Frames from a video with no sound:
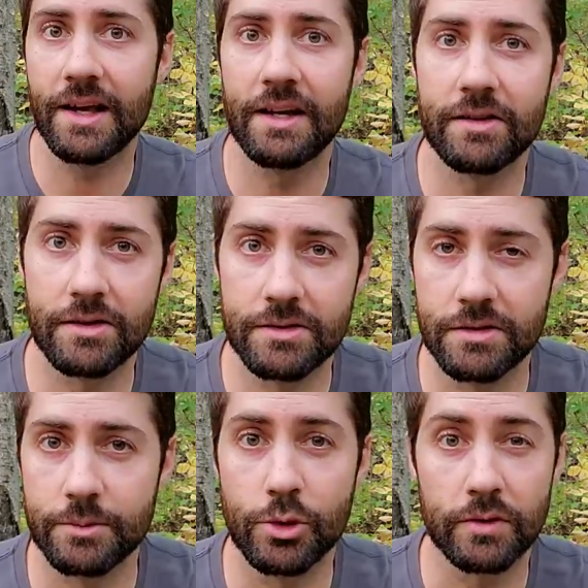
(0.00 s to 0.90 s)
kind of turns
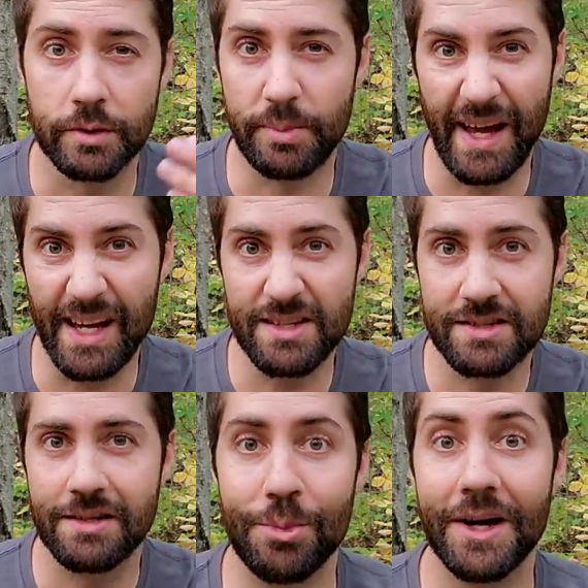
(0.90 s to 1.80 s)
into more of a
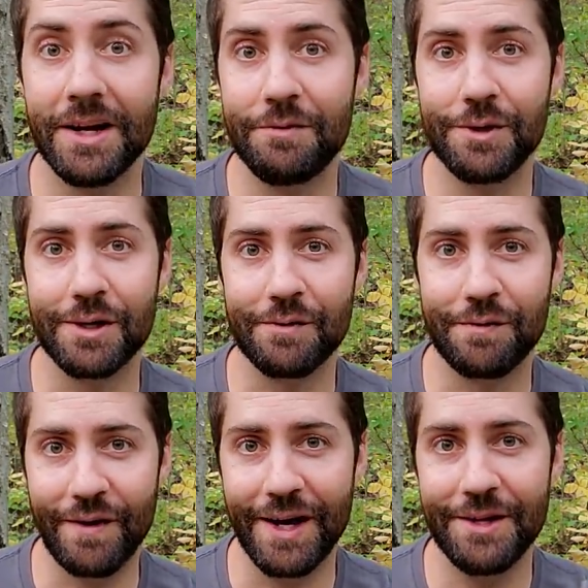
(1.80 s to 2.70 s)
paste. But if you can
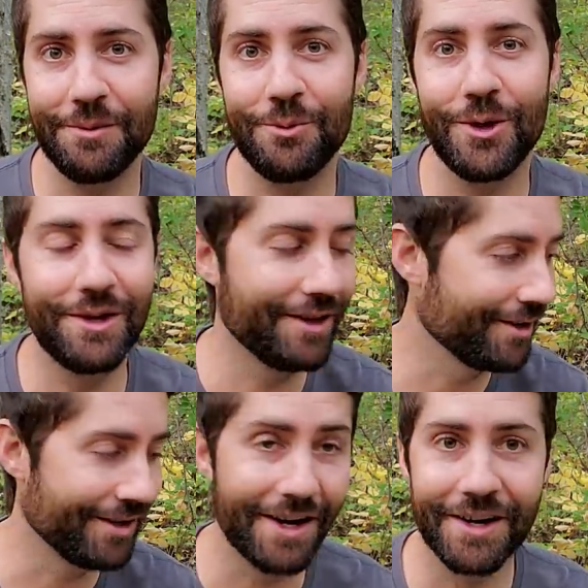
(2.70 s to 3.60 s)
find them when
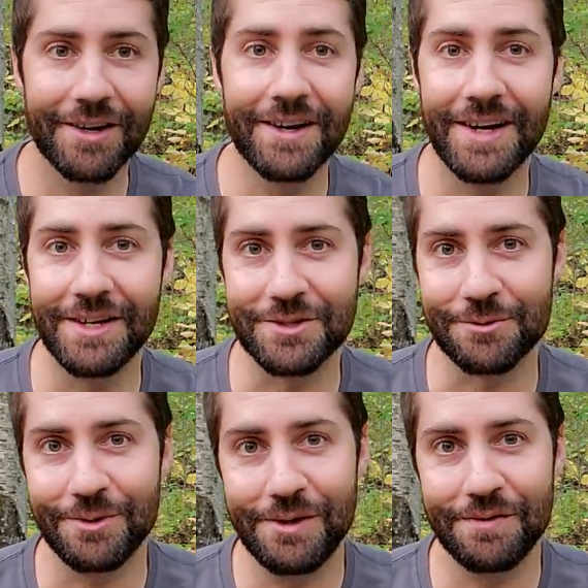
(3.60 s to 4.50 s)
they're younger, it is a
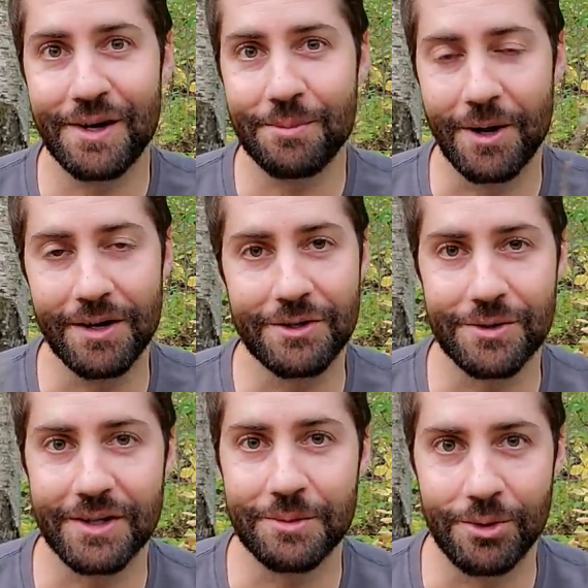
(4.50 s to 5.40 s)
really fun party
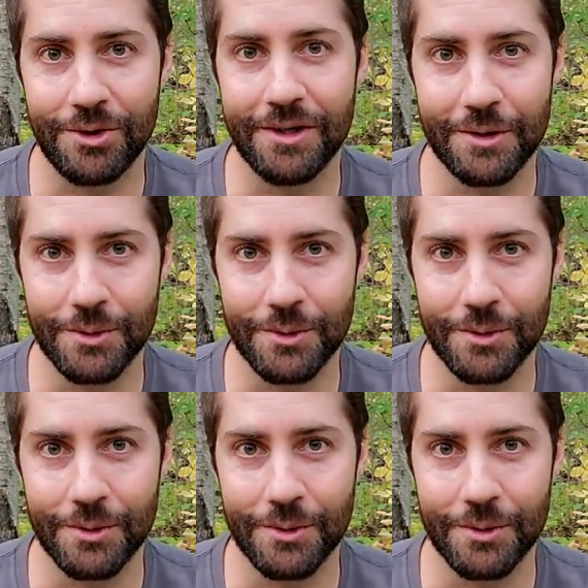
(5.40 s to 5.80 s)
trick to pull in the